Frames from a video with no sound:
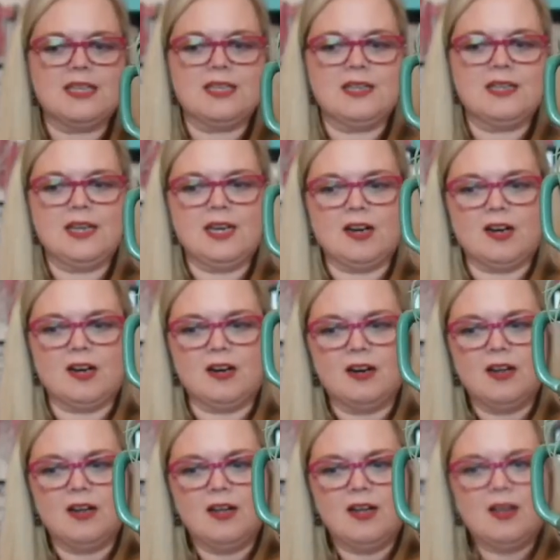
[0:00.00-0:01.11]
here.
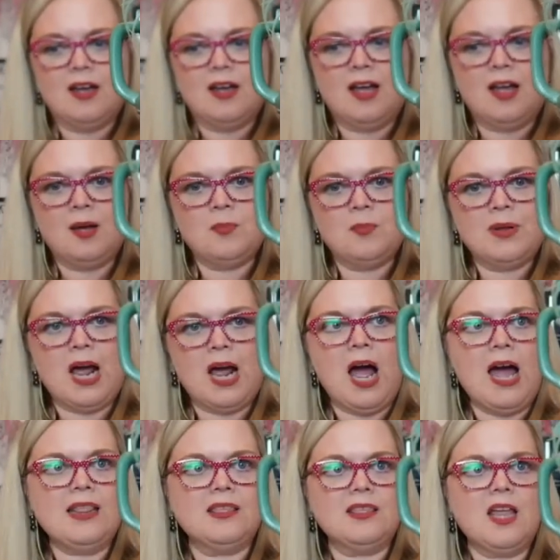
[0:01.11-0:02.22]
Um, but I
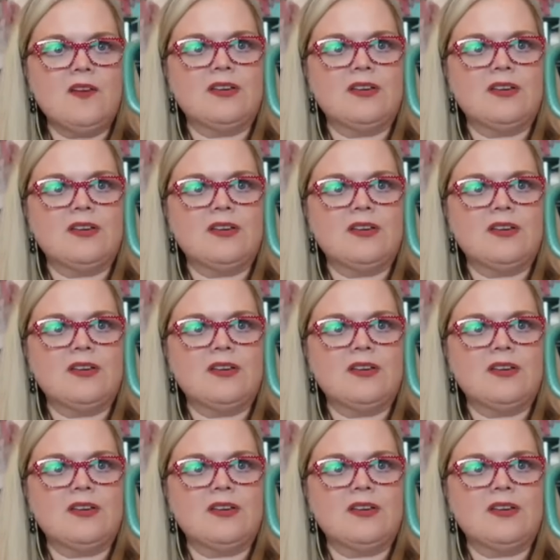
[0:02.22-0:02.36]
love it.